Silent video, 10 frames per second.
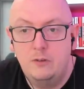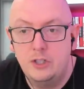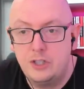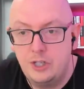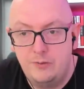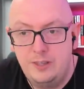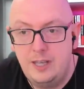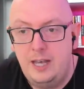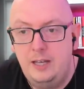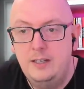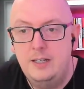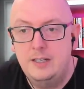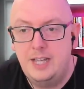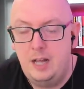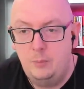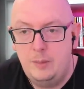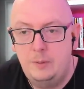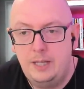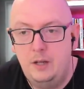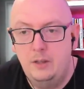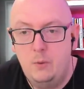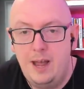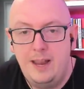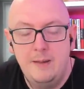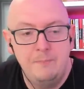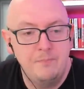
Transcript: good stuff in there to help mm-hmm. people get on the way.